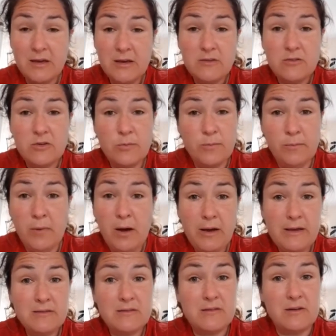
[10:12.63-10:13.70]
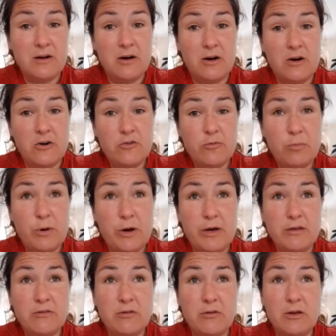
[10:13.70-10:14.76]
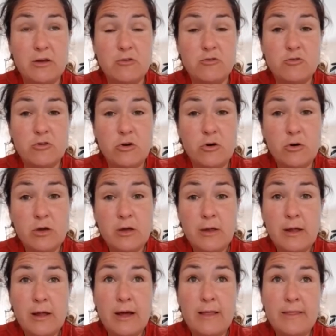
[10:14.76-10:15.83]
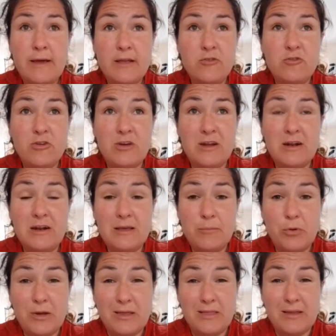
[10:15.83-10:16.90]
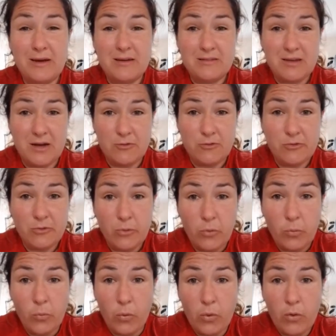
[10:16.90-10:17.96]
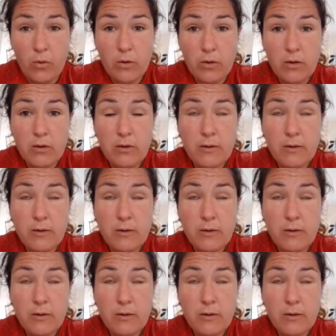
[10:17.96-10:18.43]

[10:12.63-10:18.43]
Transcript: So you might start off by doing a jog and then gently bringing that down to a walk.